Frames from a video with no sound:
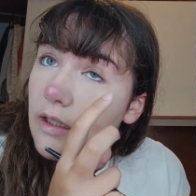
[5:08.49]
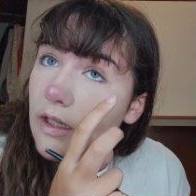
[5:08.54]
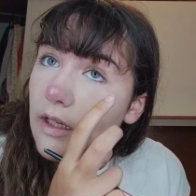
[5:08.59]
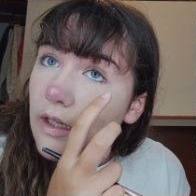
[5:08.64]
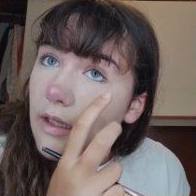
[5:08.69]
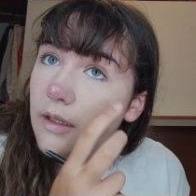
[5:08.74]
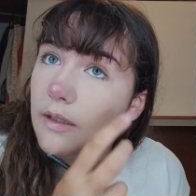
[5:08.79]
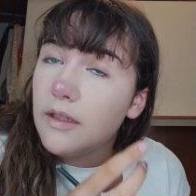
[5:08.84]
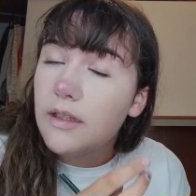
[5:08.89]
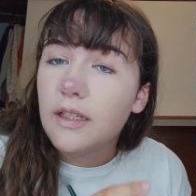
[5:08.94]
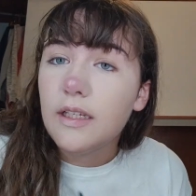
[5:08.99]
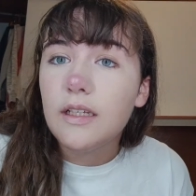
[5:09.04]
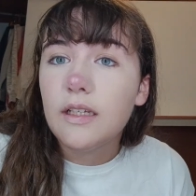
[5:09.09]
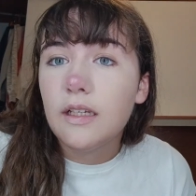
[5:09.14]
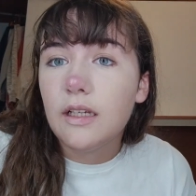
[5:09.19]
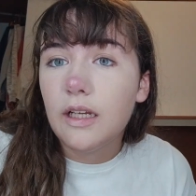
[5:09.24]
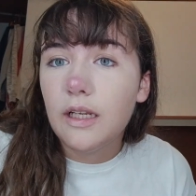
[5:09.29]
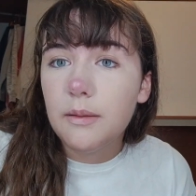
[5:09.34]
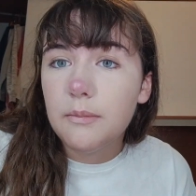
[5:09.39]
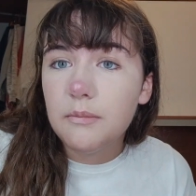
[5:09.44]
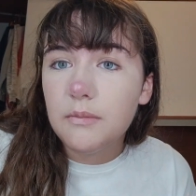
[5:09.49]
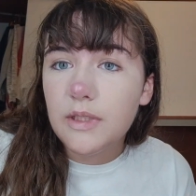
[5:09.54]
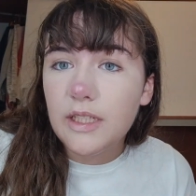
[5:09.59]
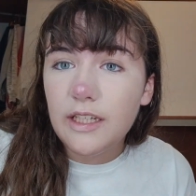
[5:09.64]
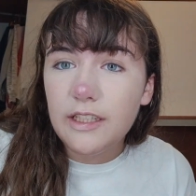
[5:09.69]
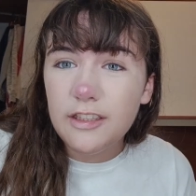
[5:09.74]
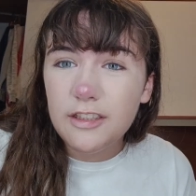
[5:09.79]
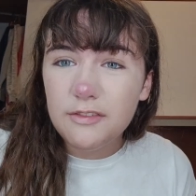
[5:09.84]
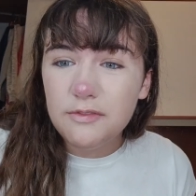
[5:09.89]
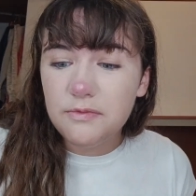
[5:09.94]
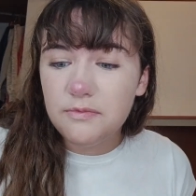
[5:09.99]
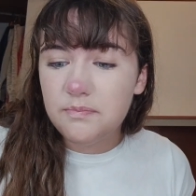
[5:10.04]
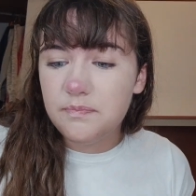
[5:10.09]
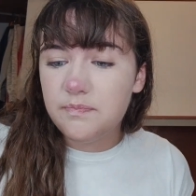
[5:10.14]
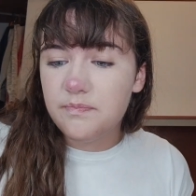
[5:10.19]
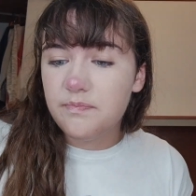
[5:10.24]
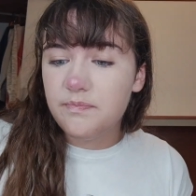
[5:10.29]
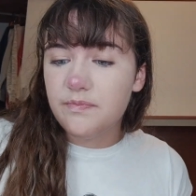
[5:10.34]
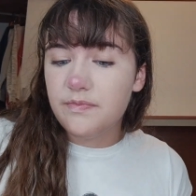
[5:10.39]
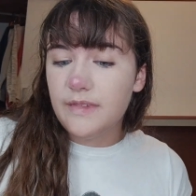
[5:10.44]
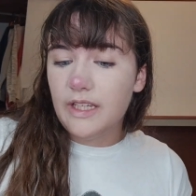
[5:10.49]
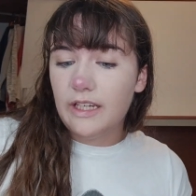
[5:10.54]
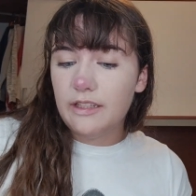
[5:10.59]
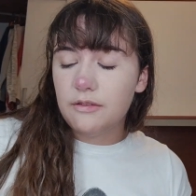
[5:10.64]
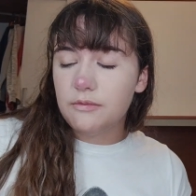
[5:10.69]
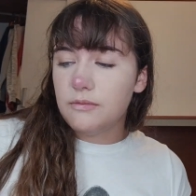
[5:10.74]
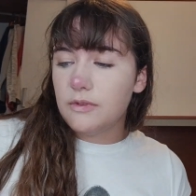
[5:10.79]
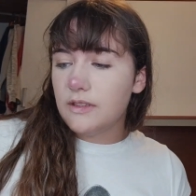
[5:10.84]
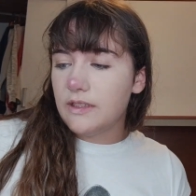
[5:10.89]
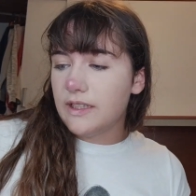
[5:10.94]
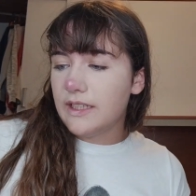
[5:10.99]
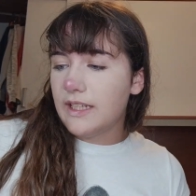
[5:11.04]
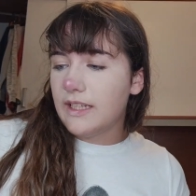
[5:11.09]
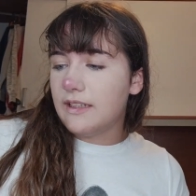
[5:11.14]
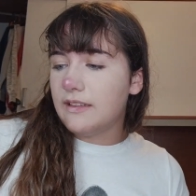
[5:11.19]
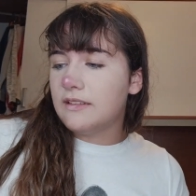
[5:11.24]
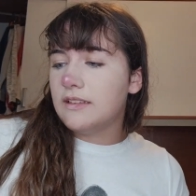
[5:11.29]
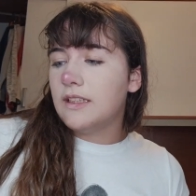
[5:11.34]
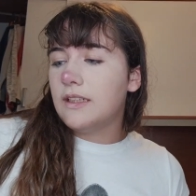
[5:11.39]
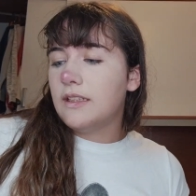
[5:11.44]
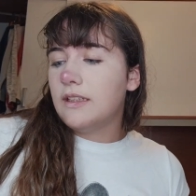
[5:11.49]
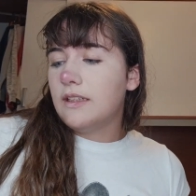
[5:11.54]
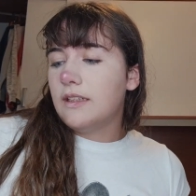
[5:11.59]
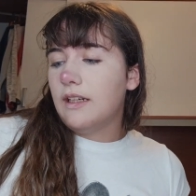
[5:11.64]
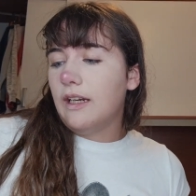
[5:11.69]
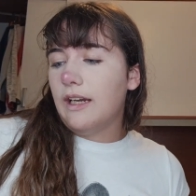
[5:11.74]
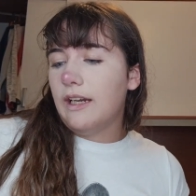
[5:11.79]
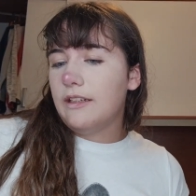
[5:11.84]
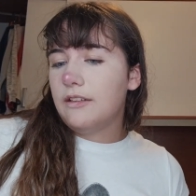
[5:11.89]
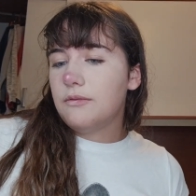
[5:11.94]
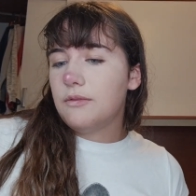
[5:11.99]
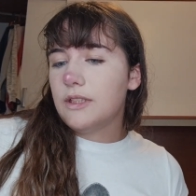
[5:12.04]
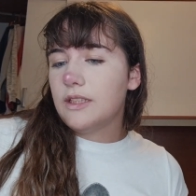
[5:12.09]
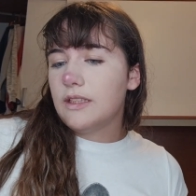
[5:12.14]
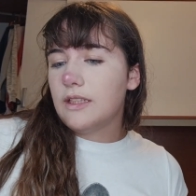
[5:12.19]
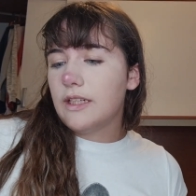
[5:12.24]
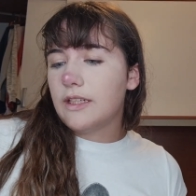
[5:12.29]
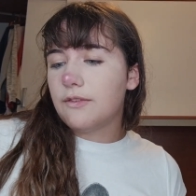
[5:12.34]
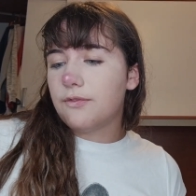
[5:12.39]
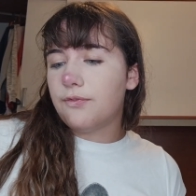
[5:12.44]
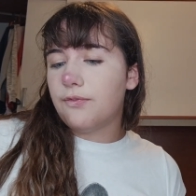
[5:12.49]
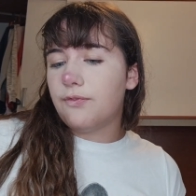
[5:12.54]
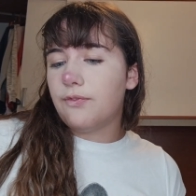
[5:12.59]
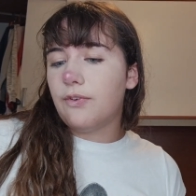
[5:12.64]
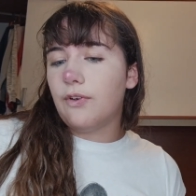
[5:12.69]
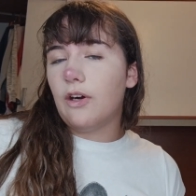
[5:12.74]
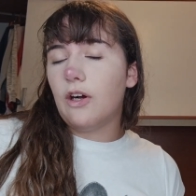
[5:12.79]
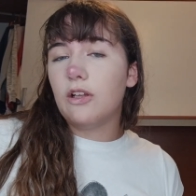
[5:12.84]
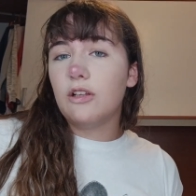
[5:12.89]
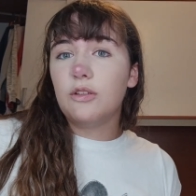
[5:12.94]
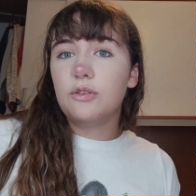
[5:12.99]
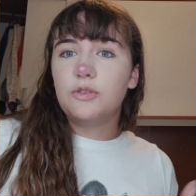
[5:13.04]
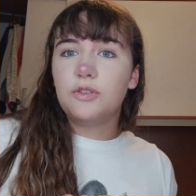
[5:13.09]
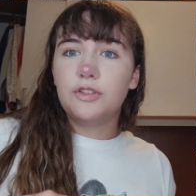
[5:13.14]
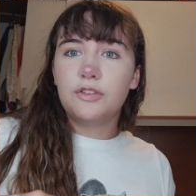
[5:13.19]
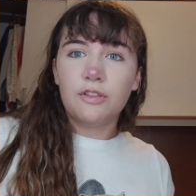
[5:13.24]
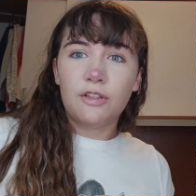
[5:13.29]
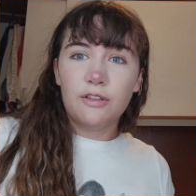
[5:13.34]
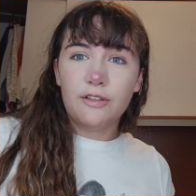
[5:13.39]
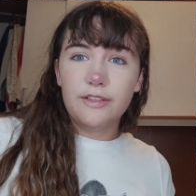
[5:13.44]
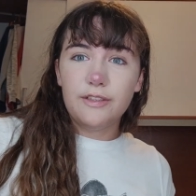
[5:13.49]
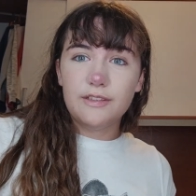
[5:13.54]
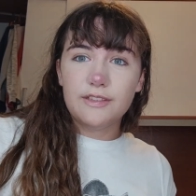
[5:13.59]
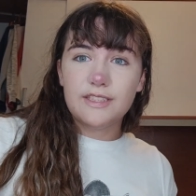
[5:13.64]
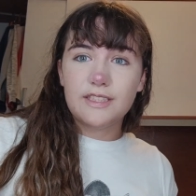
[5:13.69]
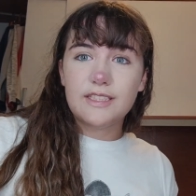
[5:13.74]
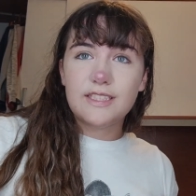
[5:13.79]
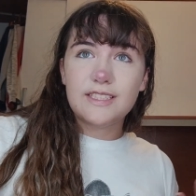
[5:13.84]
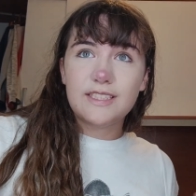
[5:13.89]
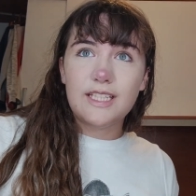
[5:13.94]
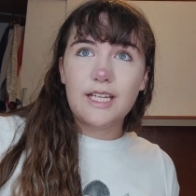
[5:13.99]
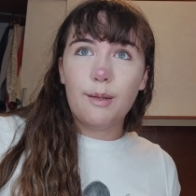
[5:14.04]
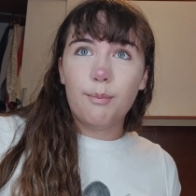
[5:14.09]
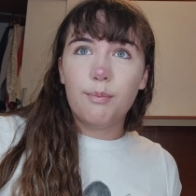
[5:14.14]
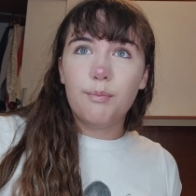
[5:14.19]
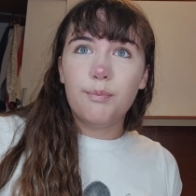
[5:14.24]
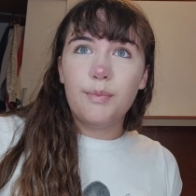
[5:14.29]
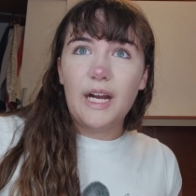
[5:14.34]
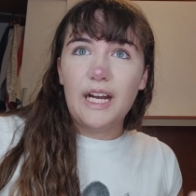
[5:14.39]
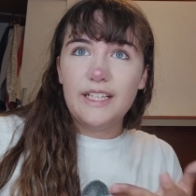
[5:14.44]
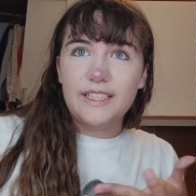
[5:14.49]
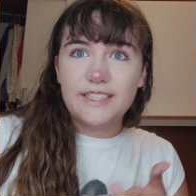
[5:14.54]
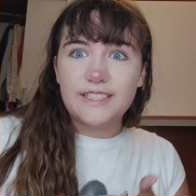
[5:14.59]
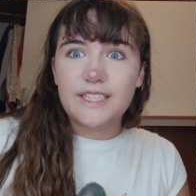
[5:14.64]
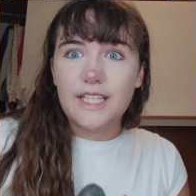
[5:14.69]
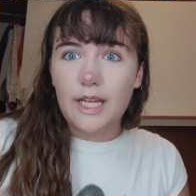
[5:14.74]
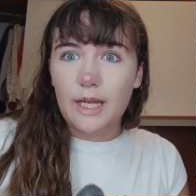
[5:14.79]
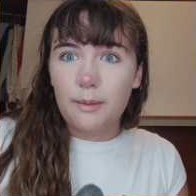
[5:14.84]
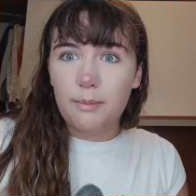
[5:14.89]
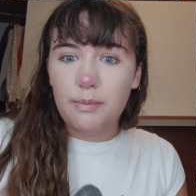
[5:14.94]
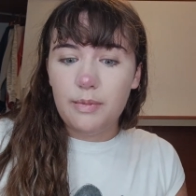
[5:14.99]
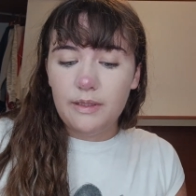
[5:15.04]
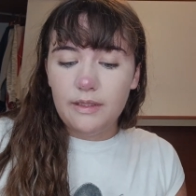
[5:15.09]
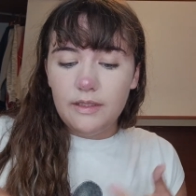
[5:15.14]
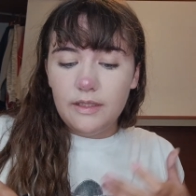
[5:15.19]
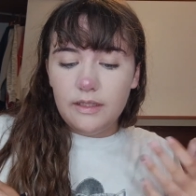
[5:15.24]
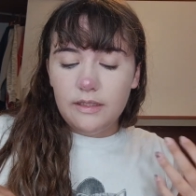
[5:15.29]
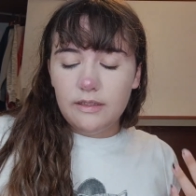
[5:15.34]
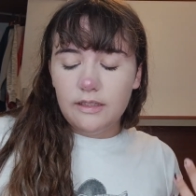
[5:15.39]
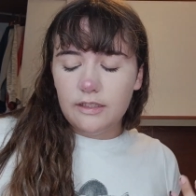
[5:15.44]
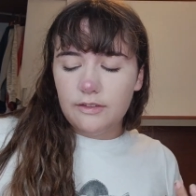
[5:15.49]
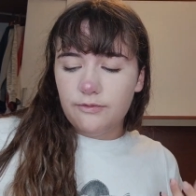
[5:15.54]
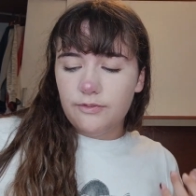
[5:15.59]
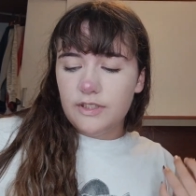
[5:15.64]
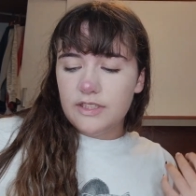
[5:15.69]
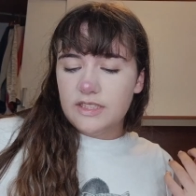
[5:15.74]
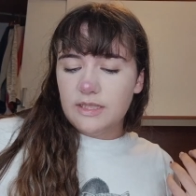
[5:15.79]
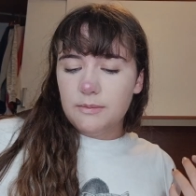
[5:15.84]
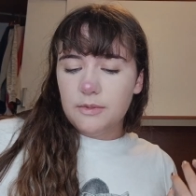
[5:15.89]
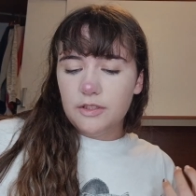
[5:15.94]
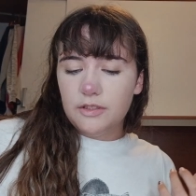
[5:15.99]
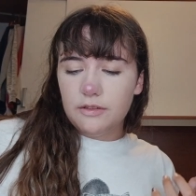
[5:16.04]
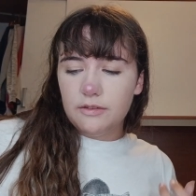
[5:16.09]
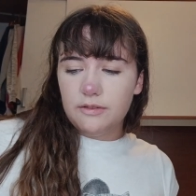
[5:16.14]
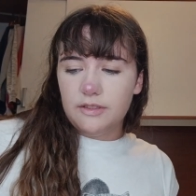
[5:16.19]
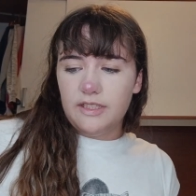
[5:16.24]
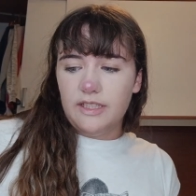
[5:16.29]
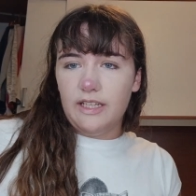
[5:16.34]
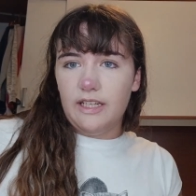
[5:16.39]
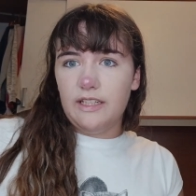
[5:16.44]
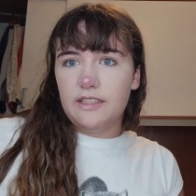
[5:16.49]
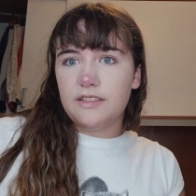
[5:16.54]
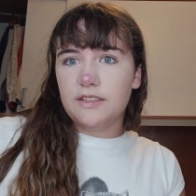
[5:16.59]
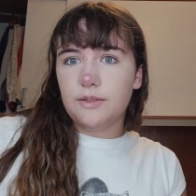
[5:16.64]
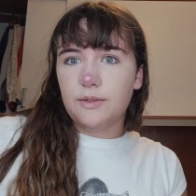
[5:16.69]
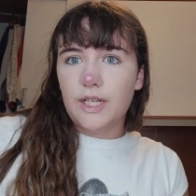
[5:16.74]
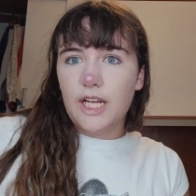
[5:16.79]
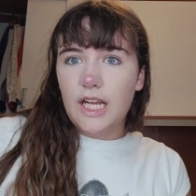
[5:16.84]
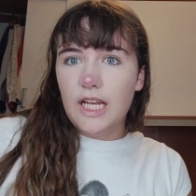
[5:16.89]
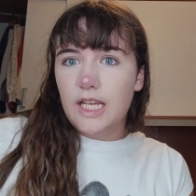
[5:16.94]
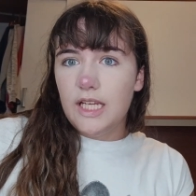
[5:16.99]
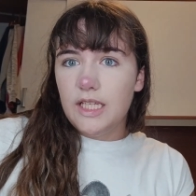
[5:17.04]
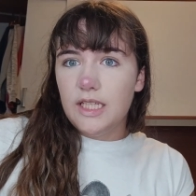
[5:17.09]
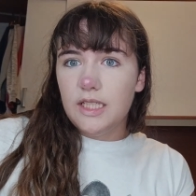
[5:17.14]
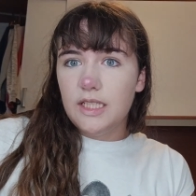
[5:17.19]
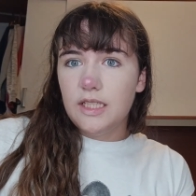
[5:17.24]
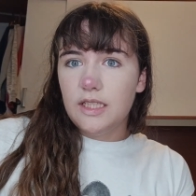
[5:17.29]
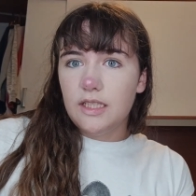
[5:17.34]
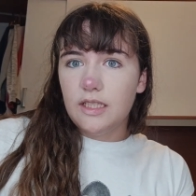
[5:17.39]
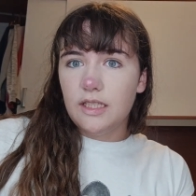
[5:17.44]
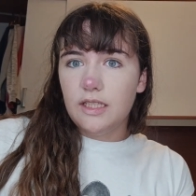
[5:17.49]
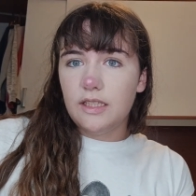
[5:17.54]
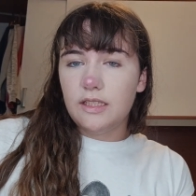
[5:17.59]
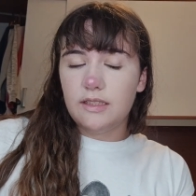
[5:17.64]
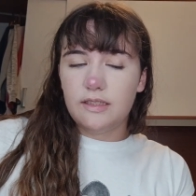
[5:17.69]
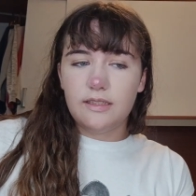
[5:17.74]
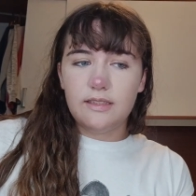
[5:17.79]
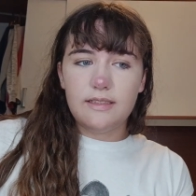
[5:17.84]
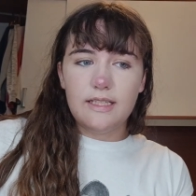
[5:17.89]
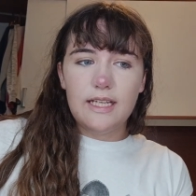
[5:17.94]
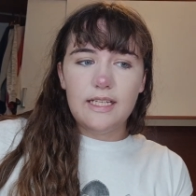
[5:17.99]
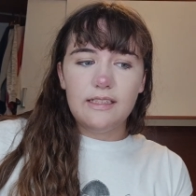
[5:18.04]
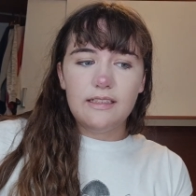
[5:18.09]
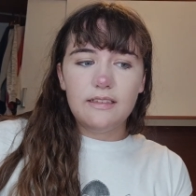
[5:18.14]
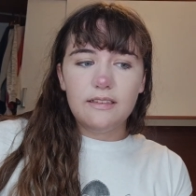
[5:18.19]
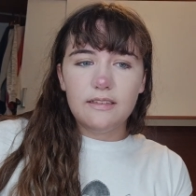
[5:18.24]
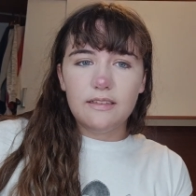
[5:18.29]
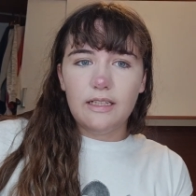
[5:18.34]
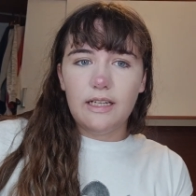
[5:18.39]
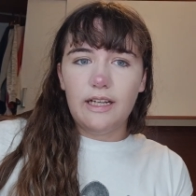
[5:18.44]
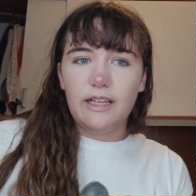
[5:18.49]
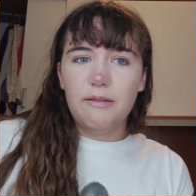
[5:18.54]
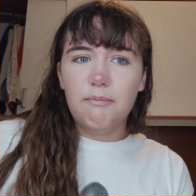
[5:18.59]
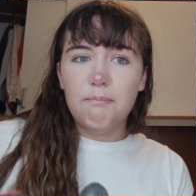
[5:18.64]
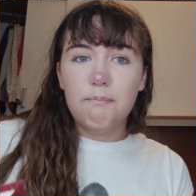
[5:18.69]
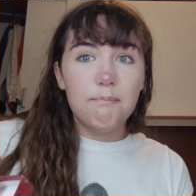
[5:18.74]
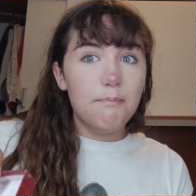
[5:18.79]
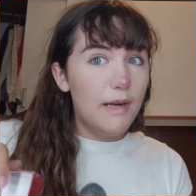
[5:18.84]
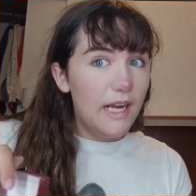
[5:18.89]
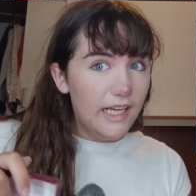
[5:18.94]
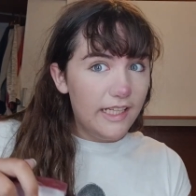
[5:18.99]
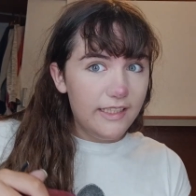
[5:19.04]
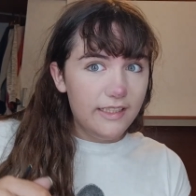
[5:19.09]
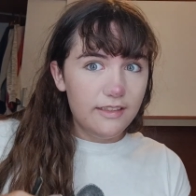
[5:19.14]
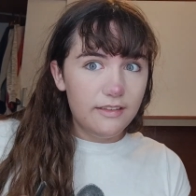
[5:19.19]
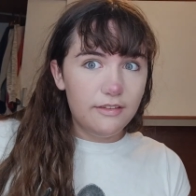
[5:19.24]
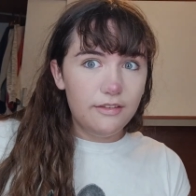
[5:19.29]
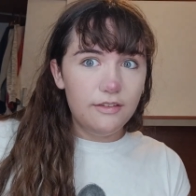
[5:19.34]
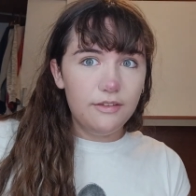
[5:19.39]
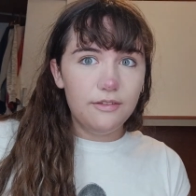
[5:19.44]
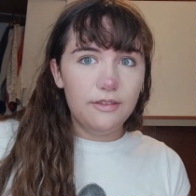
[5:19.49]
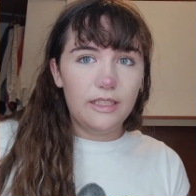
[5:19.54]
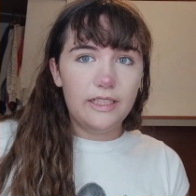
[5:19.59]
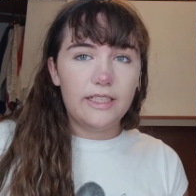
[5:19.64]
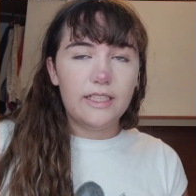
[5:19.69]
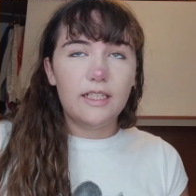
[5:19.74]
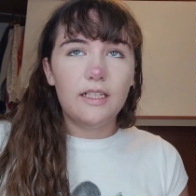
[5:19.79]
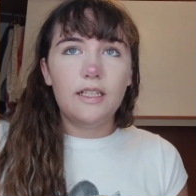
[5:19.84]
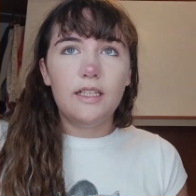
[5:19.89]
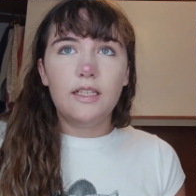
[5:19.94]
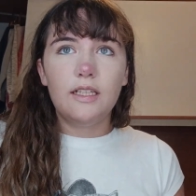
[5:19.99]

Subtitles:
I'm kind of, I don't want to like follow tutorials step by step. Like first I'm gonna do the eyes, okay, and then I might do like